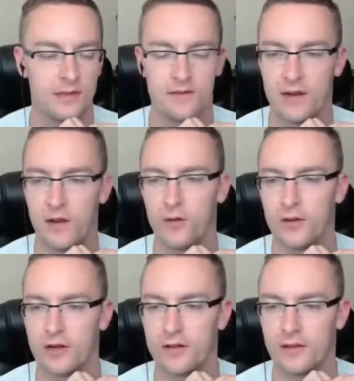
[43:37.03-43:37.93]
invite
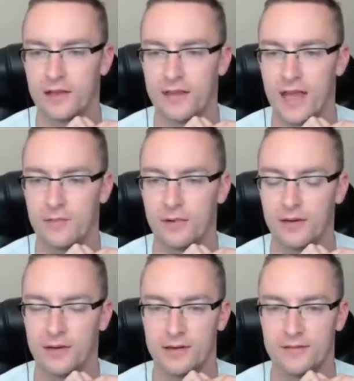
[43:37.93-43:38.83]
only or anything like that,
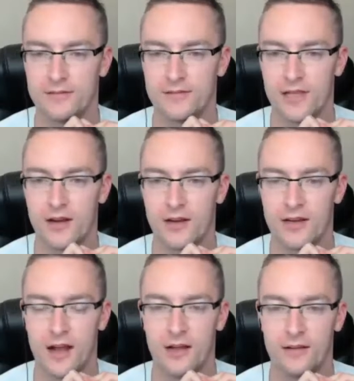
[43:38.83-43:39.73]
and sorry,
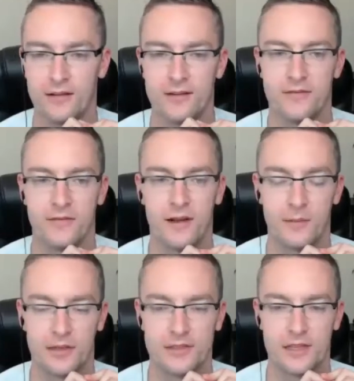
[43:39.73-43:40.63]
Colin, if I'm
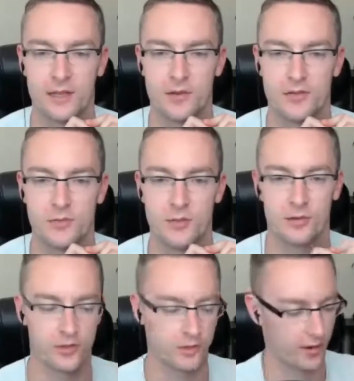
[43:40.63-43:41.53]
like sending a bunch of
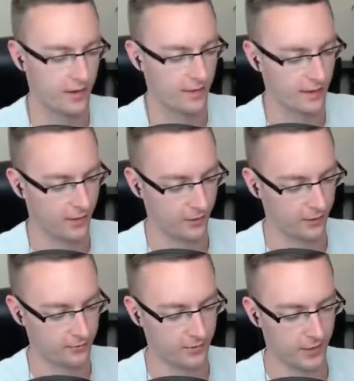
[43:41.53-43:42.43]
people your way that aren't
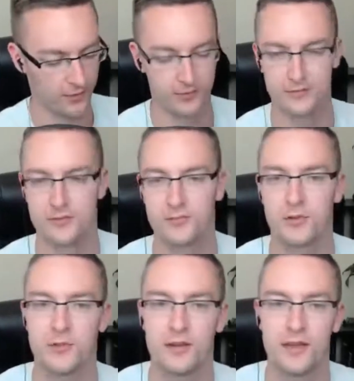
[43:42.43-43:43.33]

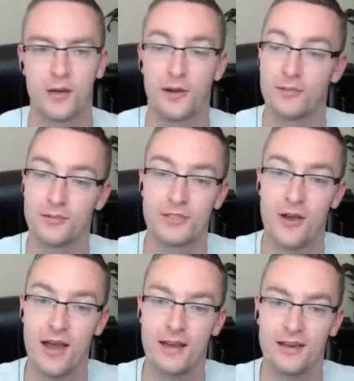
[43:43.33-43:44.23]
supposed to be in there, but just
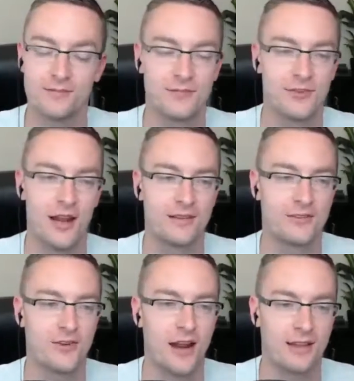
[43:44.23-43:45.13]
go ahead and try and
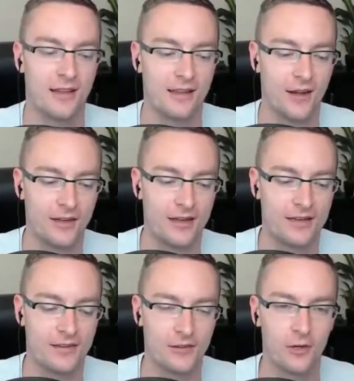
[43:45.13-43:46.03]
get
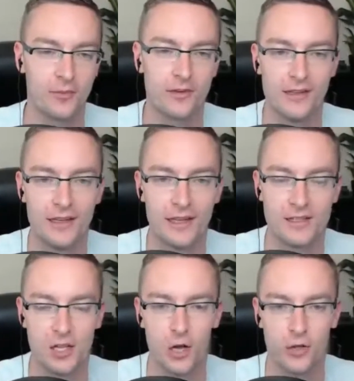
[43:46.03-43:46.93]
into the group. It's
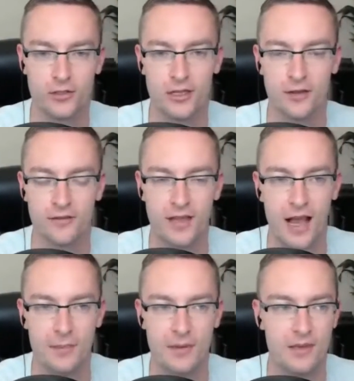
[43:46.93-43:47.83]
Cult of
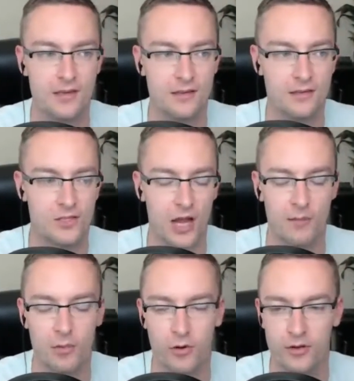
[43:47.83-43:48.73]
Copy
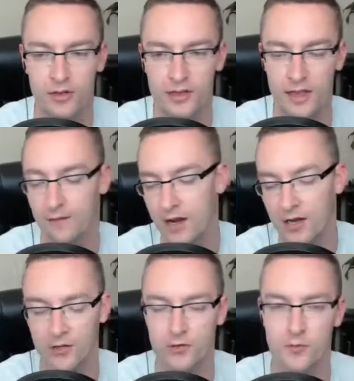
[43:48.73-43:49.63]
job board, and the
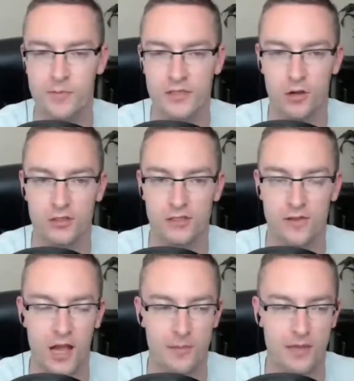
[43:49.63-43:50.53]
regular group is Cult of
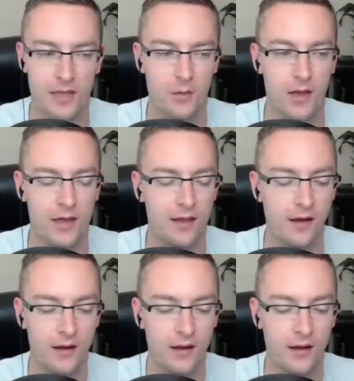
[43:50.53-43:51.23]
Copy anyway.